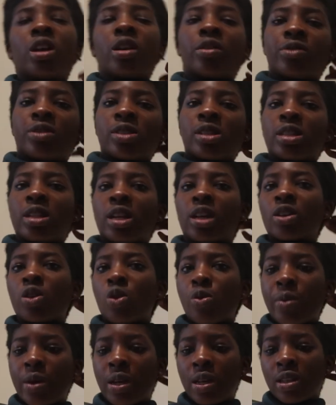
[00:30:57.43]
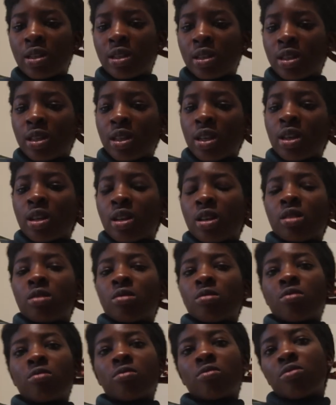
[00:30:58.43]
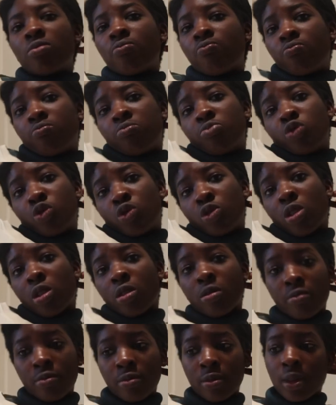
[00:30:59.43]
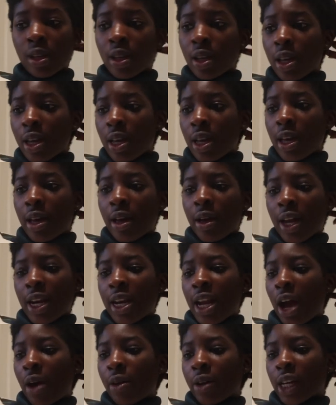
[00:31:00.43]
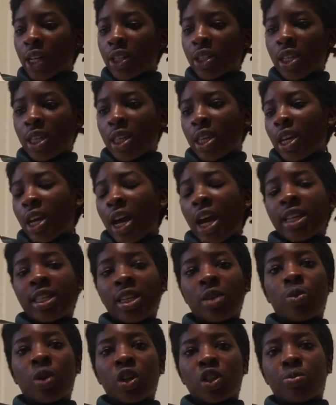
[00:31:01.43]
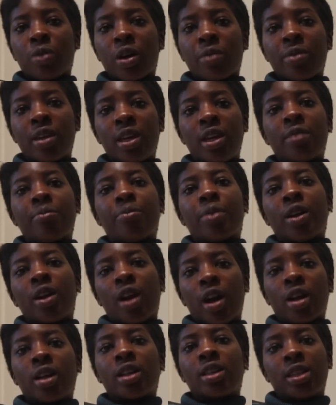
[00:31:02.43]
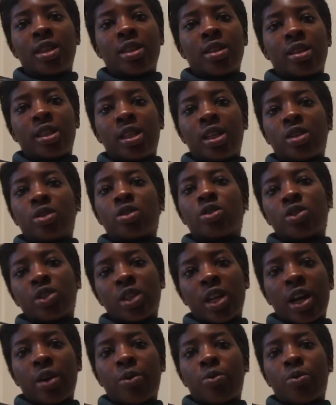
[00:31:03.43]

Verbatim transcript: of Selena Gomez, sure. Now, here's the thing. I did watch Barbie, but not in theaters. I